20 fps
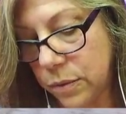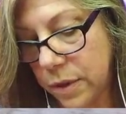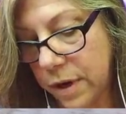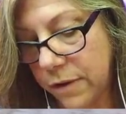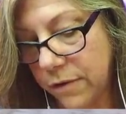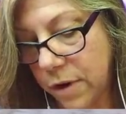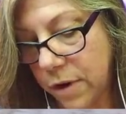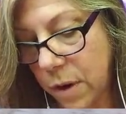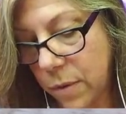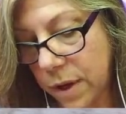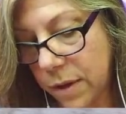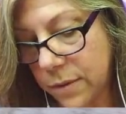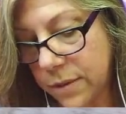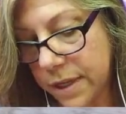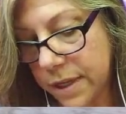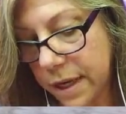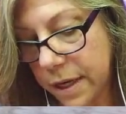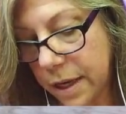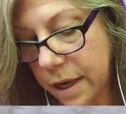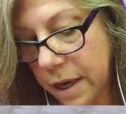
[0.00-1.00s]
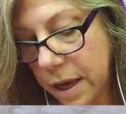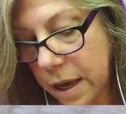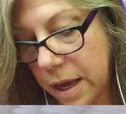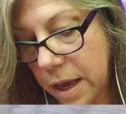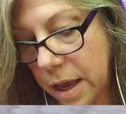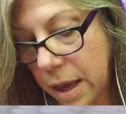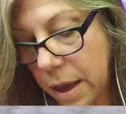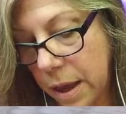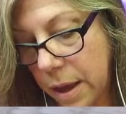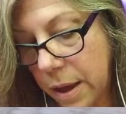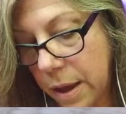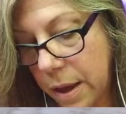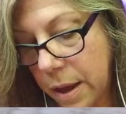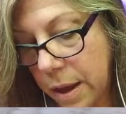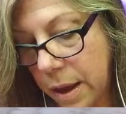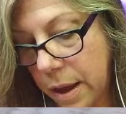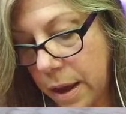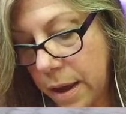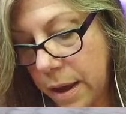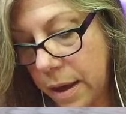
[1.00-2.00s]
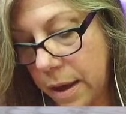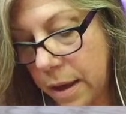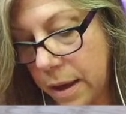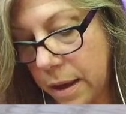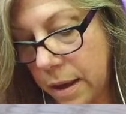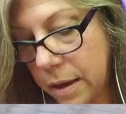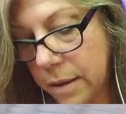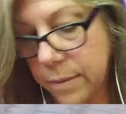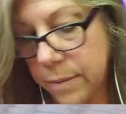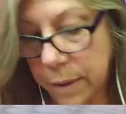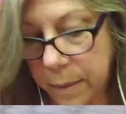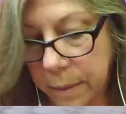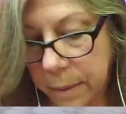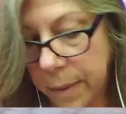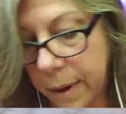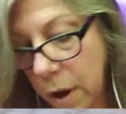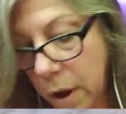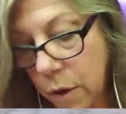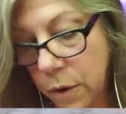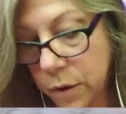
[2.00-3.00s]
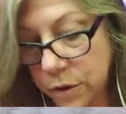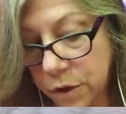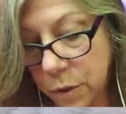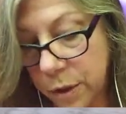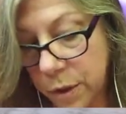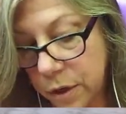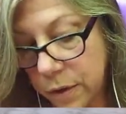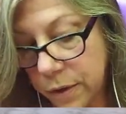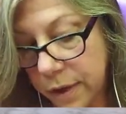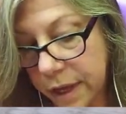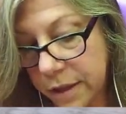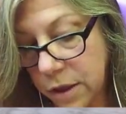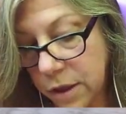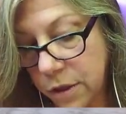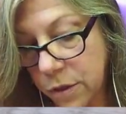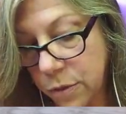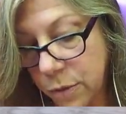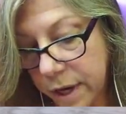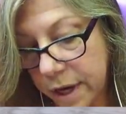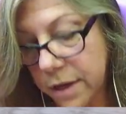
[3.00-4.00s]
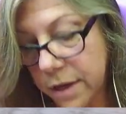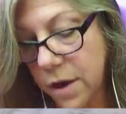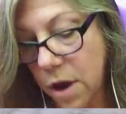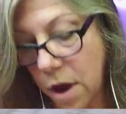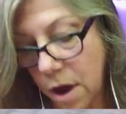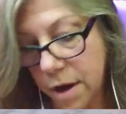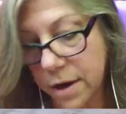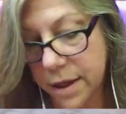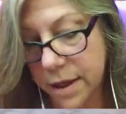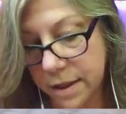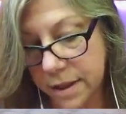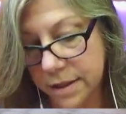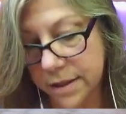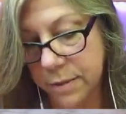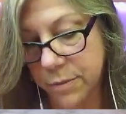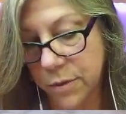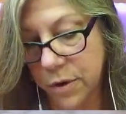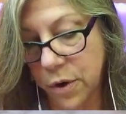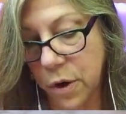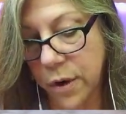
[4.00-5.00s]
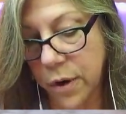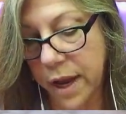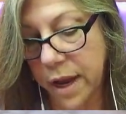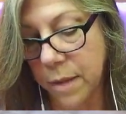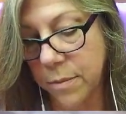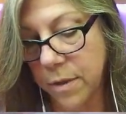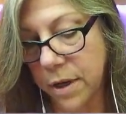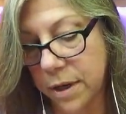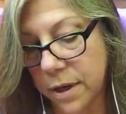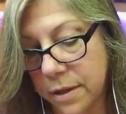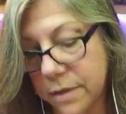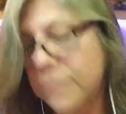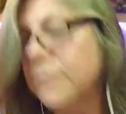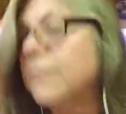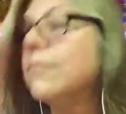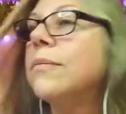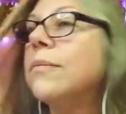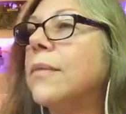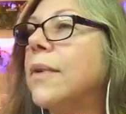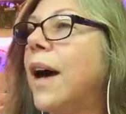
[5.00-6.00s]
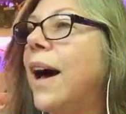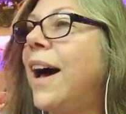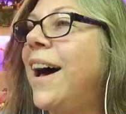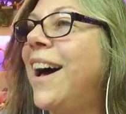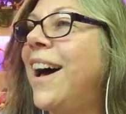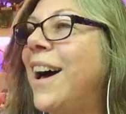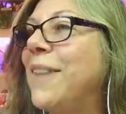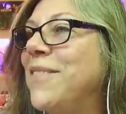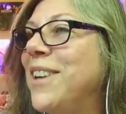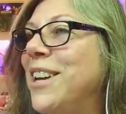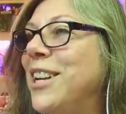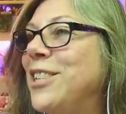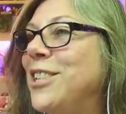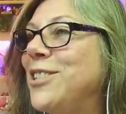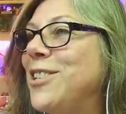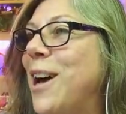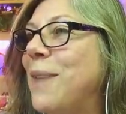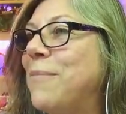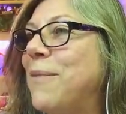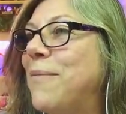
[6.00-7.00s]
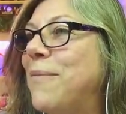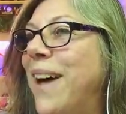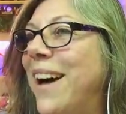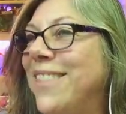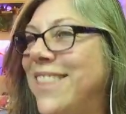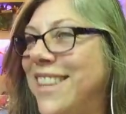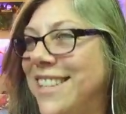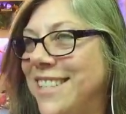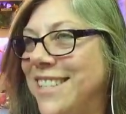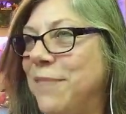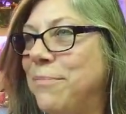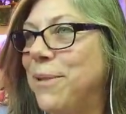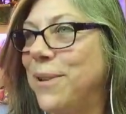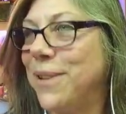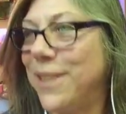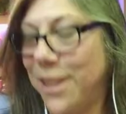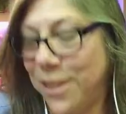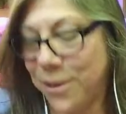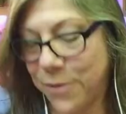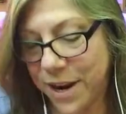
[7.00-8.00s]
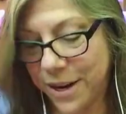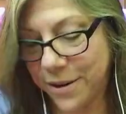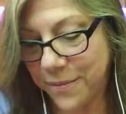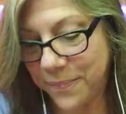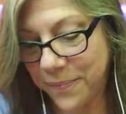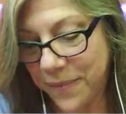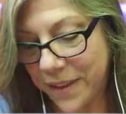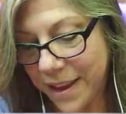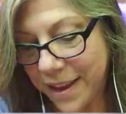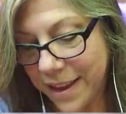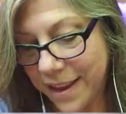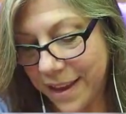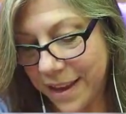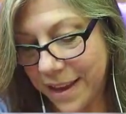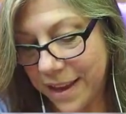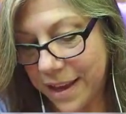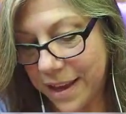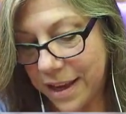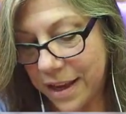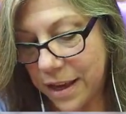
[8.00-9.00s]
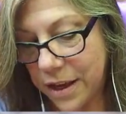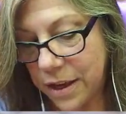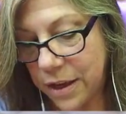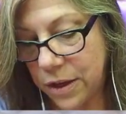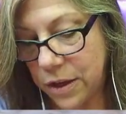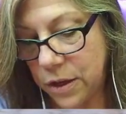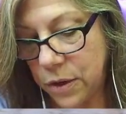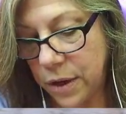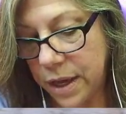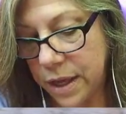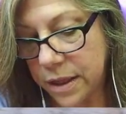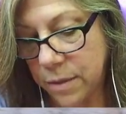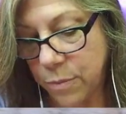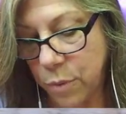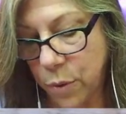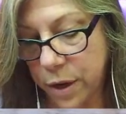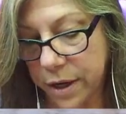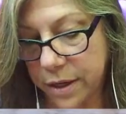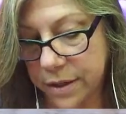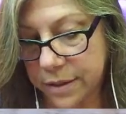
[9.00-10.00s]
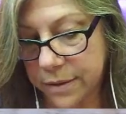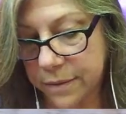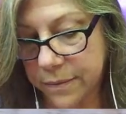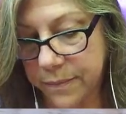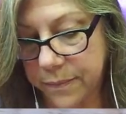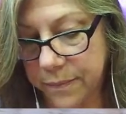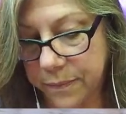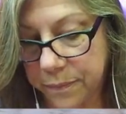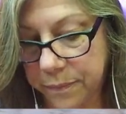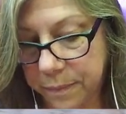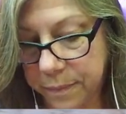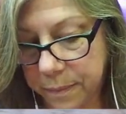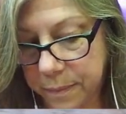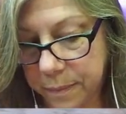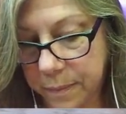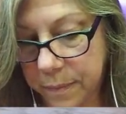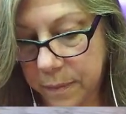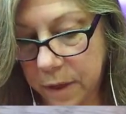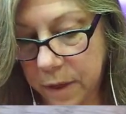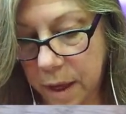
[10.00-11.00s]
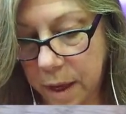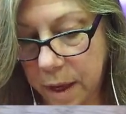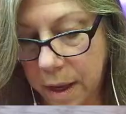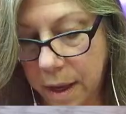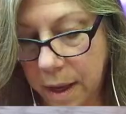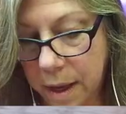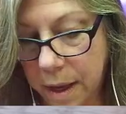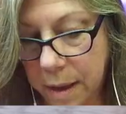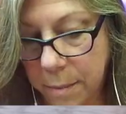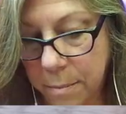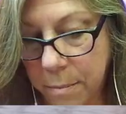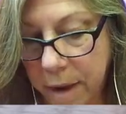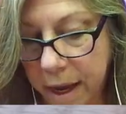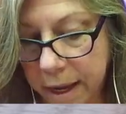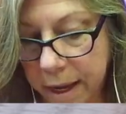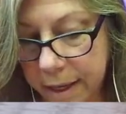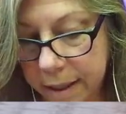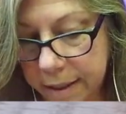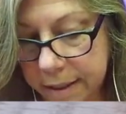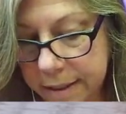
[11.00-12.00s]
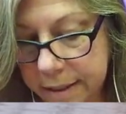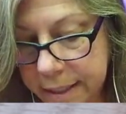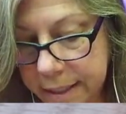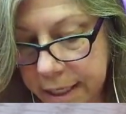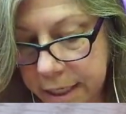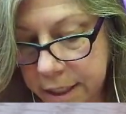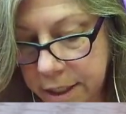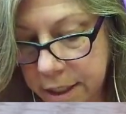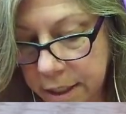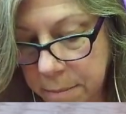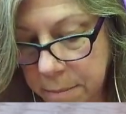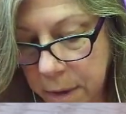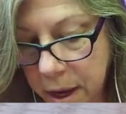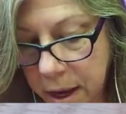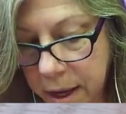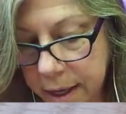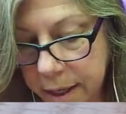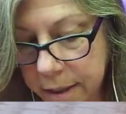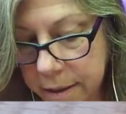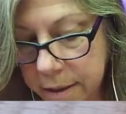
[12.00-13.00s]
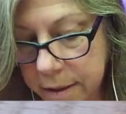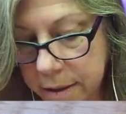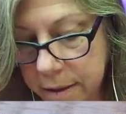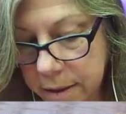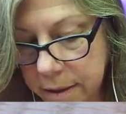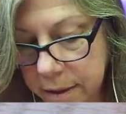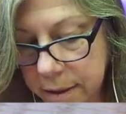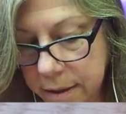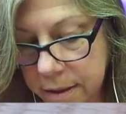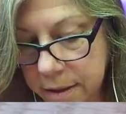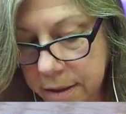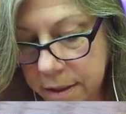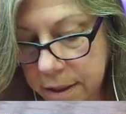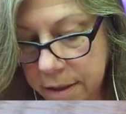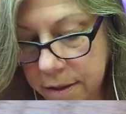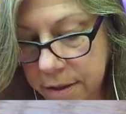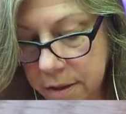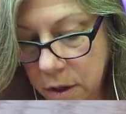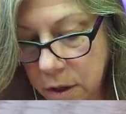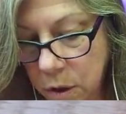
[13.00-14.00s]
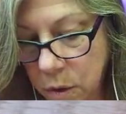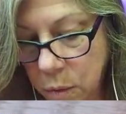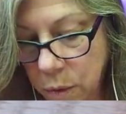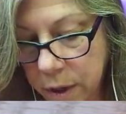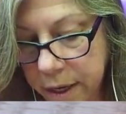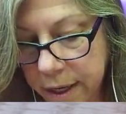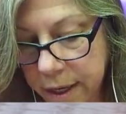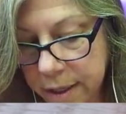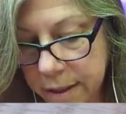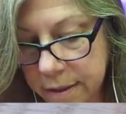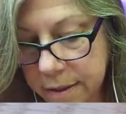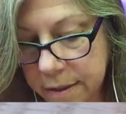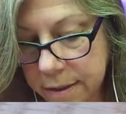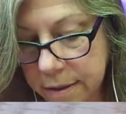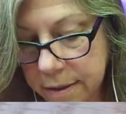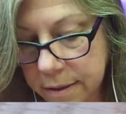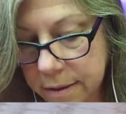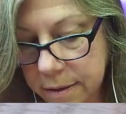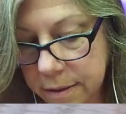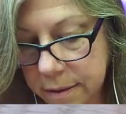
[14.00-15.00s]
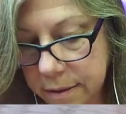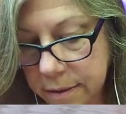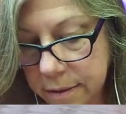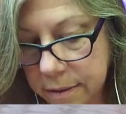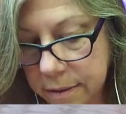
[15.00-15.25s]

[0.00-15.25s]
I forgot what I was saying. So we don't get the thread caught in the zipper. Okay, I'm gonna stop about the zipper and the thread. You get the point. My teaching mind is just always